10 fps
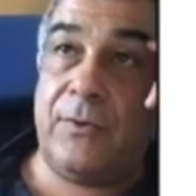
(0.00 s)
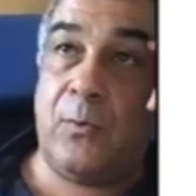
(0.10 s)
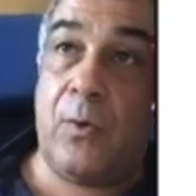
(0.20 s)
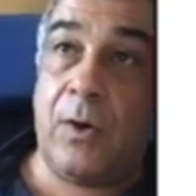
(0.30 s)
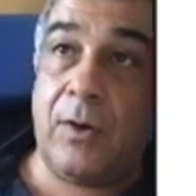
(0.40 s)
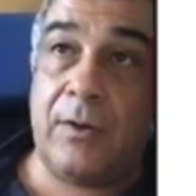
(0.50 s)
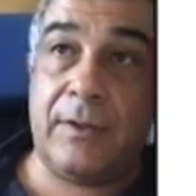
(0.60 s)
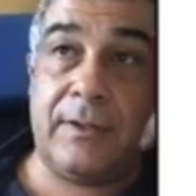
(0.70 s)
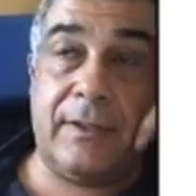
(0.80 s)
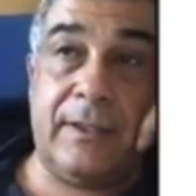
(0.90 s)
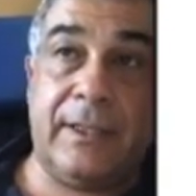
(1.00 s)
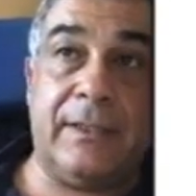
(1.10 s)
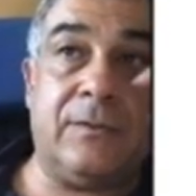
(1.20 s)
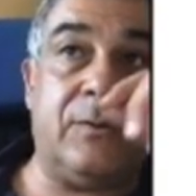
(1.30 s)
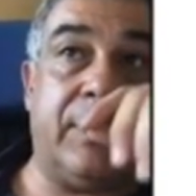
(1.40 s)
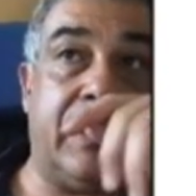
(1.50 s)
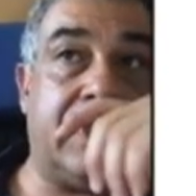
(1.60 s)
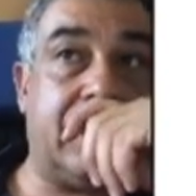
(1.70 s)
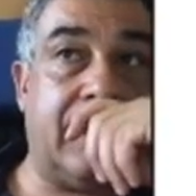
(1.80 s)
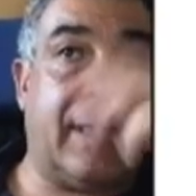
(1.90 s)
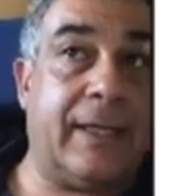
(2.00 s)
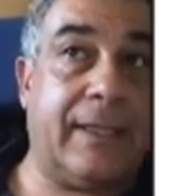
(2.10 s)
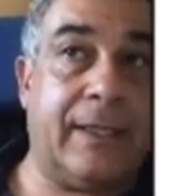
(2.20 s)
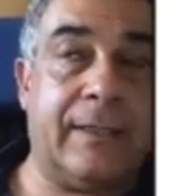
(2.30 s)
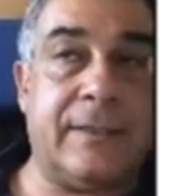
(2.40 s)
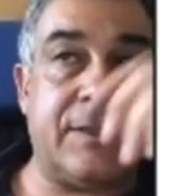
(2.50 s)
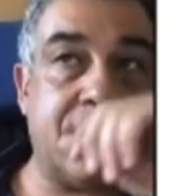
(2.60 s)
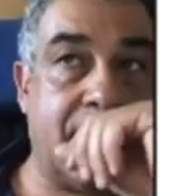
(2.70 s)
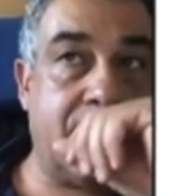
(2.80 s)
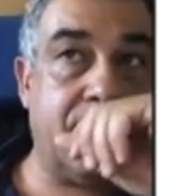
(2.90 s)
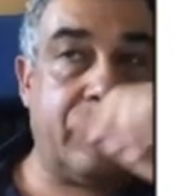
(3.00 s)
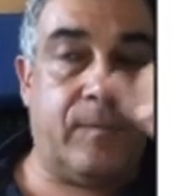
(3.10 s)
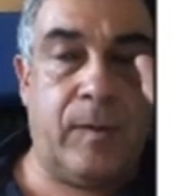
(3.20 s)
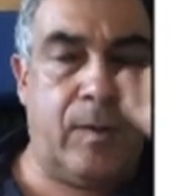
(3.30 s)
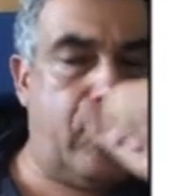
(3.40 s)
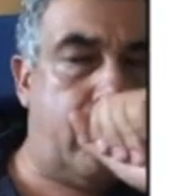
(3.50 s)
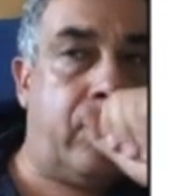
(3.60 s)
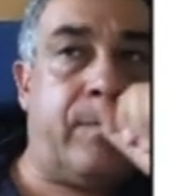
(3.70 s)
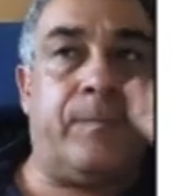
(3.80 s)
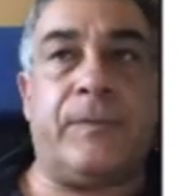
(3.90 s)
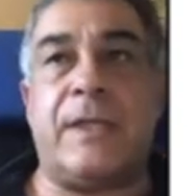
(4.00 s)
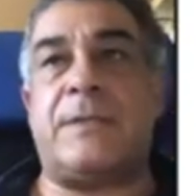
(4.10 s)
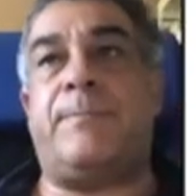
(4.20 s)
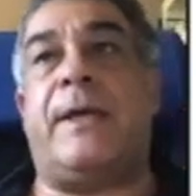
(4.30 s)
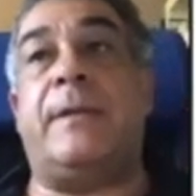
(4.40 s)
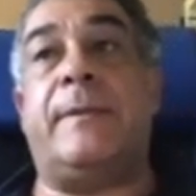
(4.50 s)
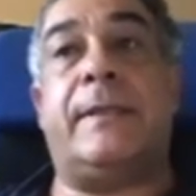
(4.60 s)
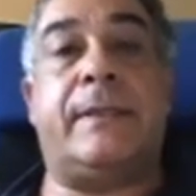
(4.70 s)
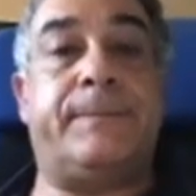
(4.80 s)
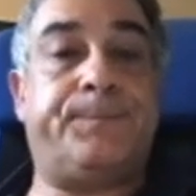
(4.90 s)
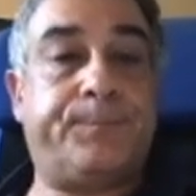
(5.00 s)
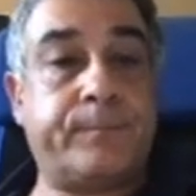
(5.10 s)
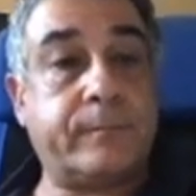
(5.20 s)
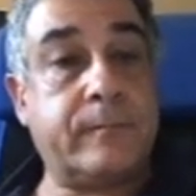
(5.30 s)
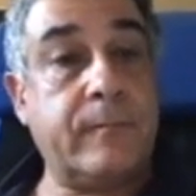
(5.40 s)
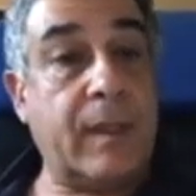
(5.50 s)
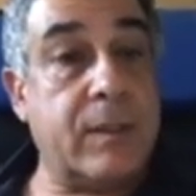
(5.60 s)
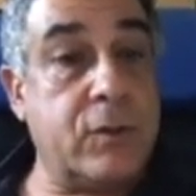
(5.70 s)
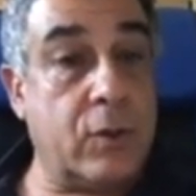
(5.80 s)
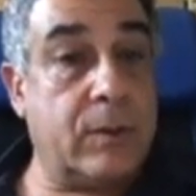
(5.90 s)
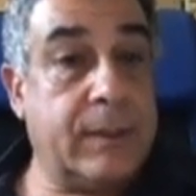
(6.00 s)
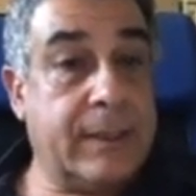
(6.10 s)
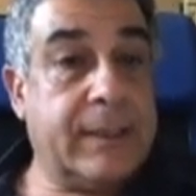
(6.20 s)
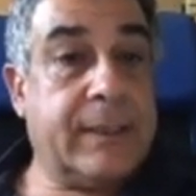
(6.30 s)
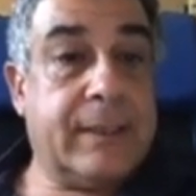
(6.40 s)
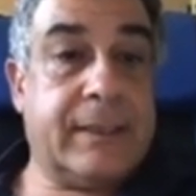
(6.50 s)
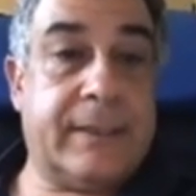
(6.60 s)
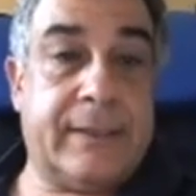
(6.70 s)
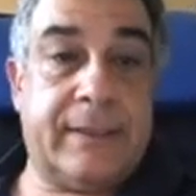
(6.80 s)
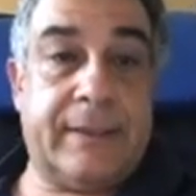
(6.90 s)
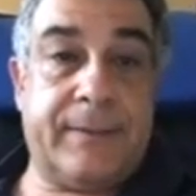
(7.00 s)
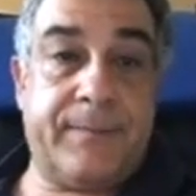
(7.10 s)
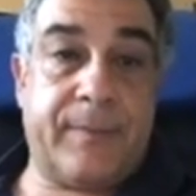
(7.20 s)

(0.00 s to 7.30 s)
work into heat, like in the Joule experiment. So, but